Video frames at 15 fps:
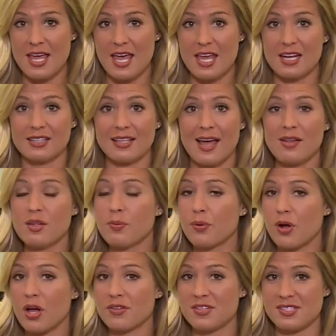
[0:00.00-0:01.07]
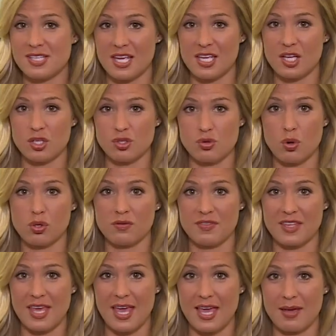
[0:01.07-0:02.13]
and allow LeBron to take control of the
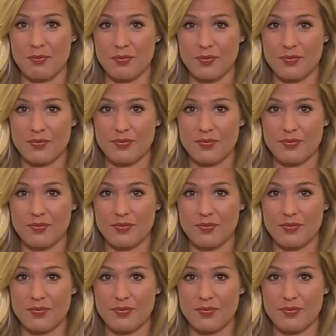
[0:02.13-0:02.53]
game.